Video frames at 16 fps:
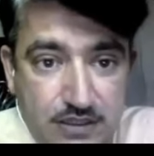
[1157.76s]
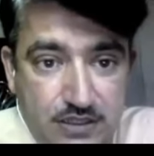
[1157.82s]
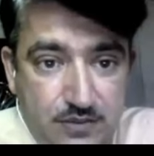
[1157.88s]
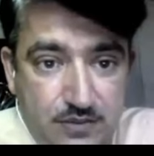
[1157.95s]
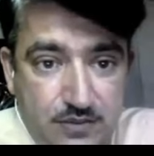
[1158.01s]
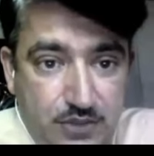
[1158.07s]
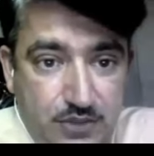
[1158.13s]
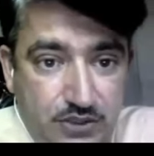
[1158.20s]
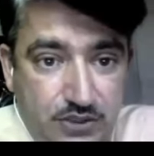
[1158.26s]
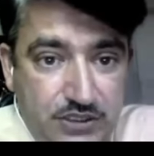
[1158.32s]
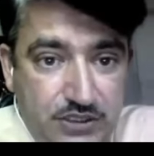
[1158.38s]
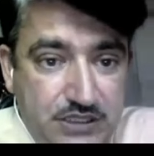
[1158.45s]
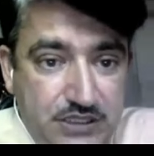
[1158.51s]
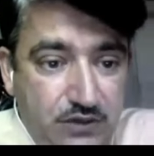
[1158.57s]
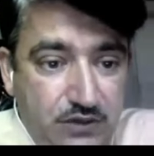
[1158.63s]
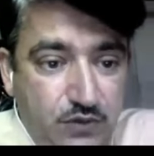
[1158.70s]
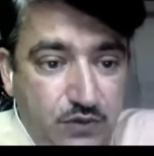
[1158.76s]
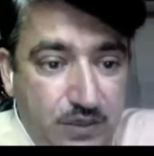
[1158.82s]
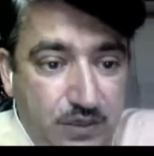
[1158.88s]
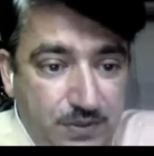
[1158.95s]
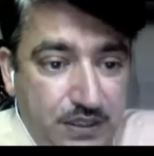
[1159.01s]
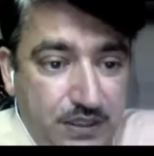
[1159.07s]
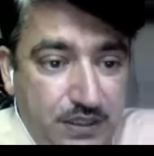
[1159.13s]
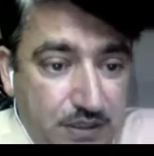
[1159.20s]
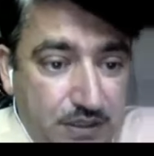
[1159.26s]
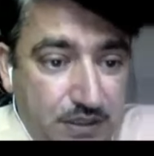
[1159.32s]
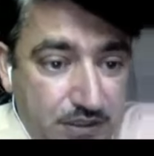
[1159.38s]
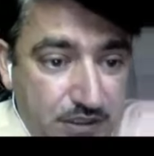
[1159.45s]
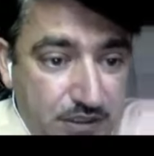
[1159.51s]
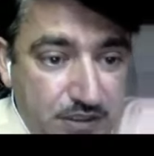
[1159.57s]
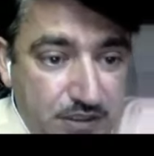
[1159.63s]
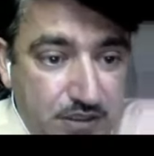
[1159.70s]
brought the downwarping
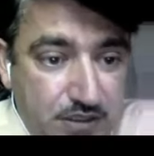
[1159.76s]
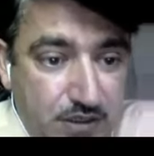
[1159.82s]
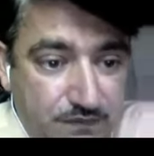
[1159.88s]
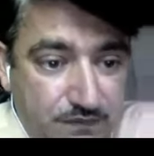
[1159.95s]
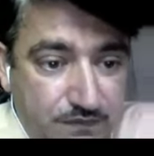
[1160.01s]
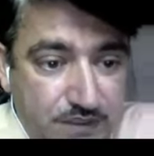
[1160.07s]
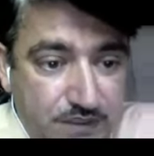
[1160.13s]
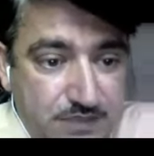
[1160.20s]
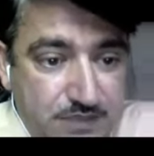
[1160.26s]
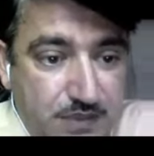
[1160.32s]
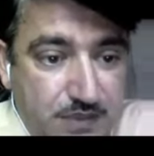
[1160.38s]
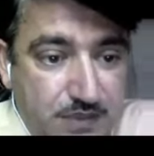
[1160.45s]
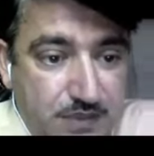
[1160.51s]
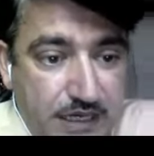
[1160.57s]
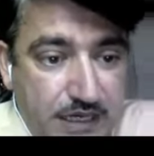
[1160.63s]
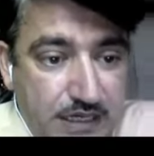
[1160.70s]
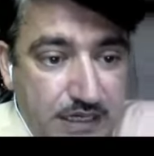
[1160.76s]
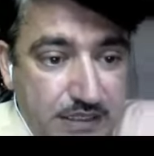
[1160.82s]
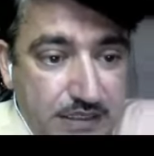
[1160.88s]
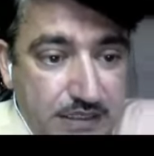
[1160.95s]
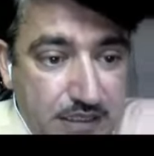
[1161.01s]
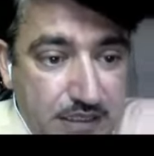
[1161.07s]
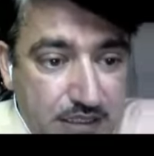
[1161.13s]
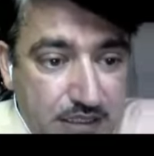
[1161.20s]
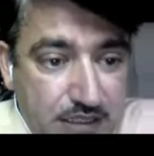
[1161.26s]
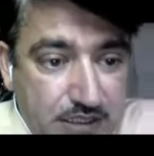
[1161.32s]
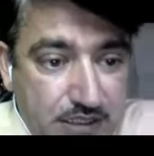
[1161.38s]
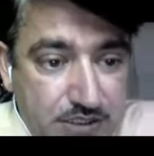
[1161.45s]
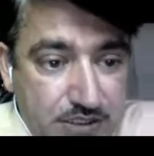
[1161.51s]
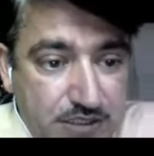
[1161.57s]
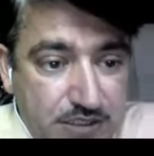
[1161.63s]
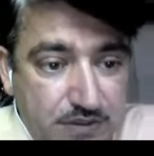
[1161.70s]
of this part and
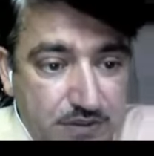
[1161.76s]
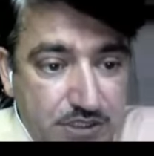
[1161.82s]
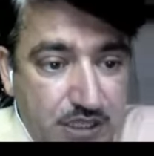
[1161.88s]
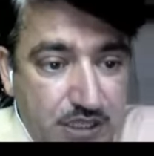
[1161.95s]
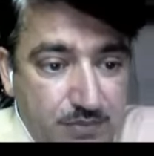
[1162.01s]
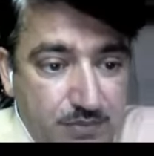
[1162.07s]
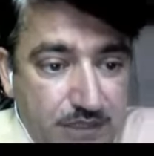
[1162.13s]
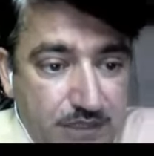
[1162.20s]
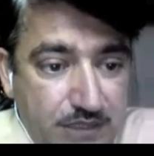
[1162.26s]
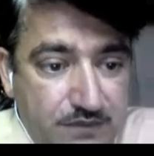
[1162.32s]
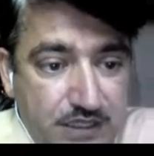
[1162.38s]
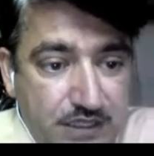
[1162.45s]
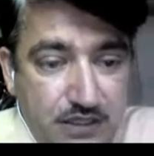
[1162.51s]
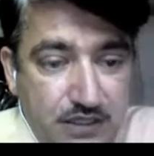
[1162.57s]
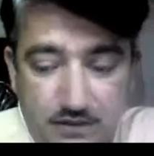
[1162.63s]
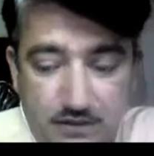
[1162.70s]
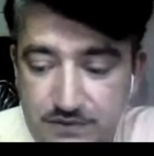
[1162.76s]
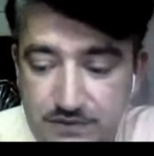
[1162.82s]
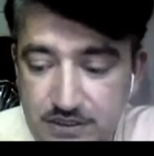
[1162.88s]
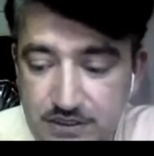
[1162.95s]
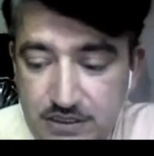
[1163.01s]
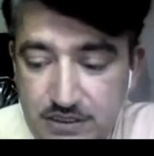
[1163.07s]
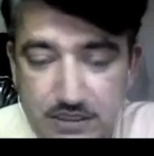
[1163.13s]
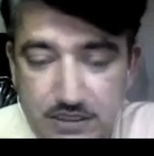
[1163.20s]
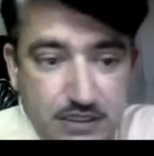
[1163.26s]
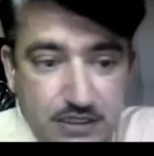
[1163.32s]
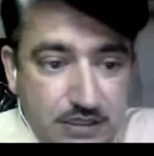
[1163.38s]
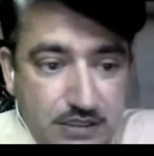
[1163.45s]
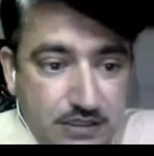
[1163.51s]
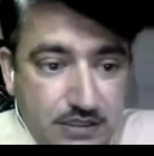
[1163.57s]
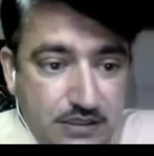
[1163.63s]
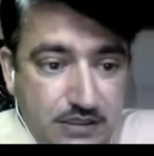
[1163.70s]
consequential uplifting of the
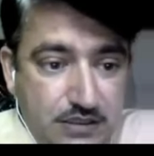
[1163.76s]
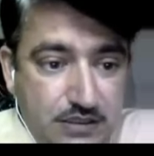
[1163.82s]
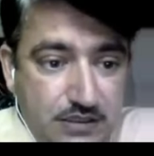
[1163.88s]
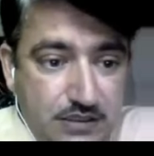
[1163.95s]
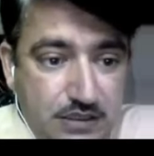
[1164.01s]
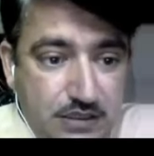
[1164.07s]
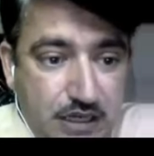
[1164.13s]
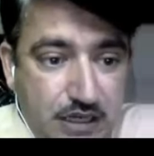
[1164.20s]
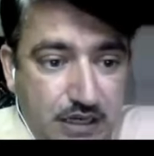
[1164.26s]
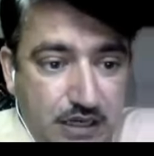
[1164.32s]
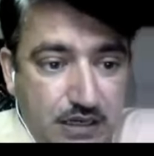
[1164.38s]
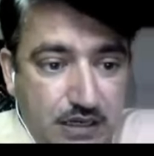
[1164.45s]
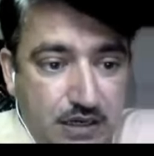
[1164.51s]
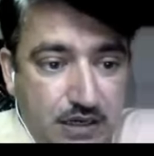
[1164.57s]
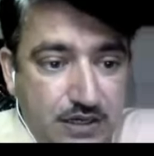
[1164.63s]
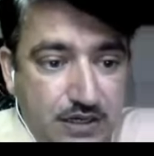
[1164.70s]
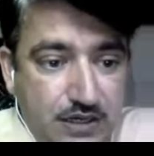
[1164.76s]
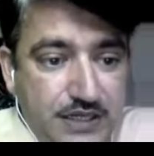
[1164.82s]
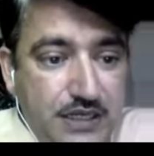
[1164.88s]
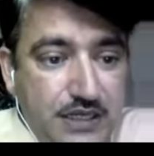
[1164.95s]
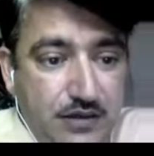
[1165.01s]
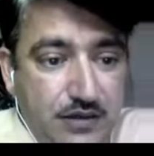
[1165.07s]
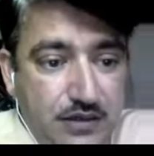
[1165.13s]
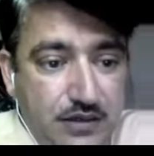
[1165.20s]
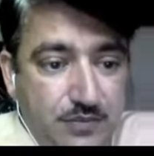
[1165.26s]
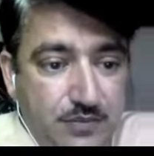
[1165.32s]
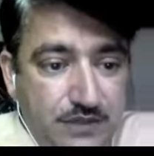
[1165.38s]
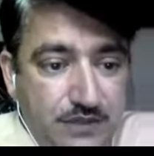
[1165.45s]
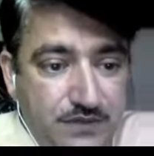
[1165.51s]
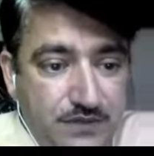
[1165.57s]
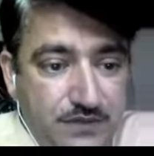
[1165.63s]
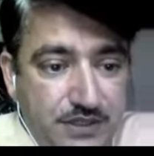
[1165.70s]
already
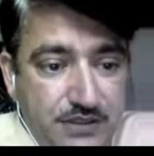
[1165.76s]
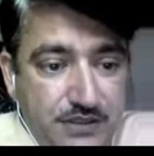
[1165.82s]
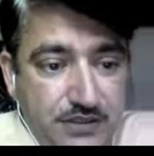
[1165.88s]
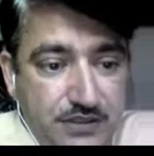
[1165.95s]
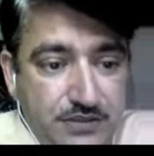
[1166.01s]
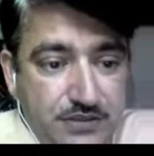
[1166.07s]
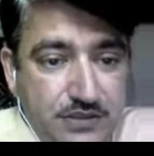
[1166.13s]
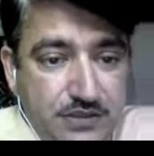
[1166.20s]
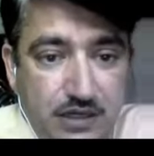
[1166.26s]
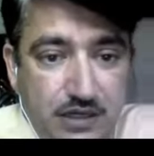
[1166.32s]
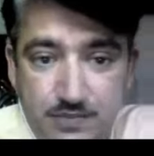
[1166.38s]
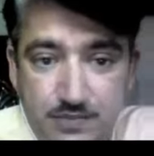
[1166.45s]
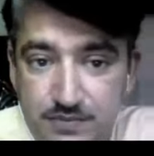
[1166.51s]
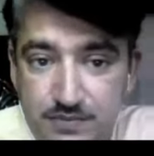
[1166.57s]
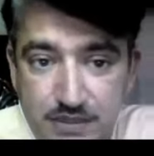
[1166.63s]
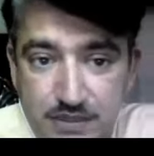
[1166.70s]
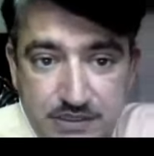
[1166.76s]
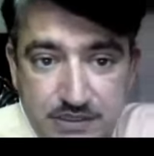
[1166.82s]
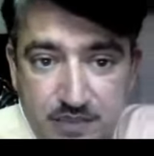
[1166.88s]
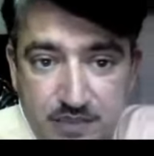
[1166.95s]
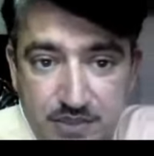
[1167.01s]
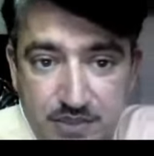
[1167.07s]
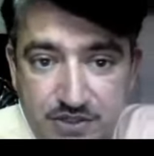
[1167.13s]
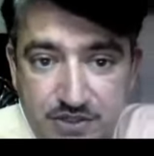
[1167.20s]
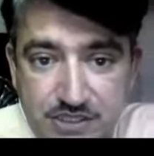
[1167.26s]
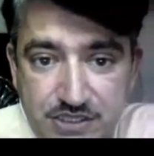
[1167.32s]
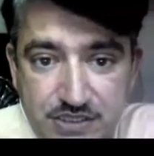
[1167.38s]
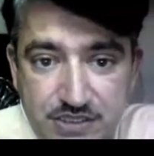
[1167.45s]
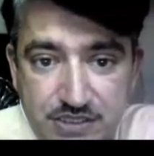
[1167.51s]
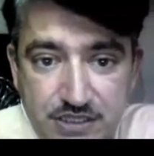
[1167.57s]
uplifted escarpment region.